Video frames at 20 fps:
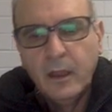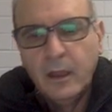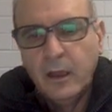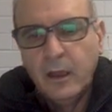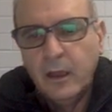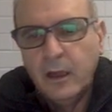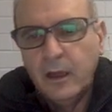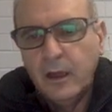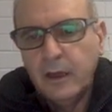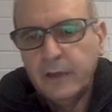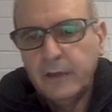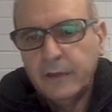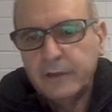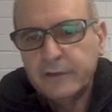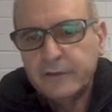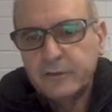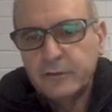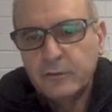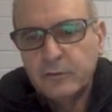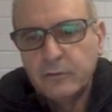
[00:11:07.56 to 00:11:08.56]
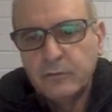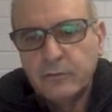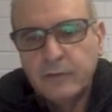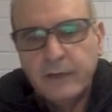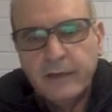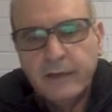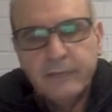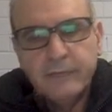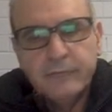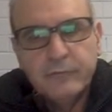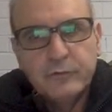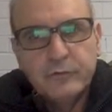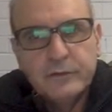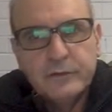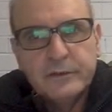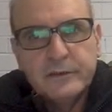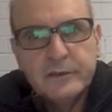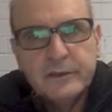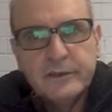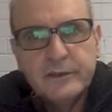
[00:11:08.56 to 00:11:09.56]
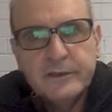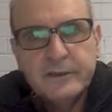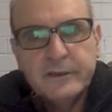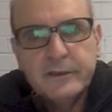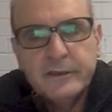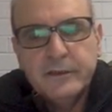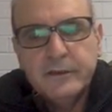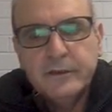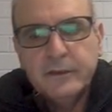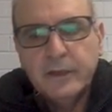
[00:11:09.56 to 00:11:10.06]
And that's all we have for this lesson.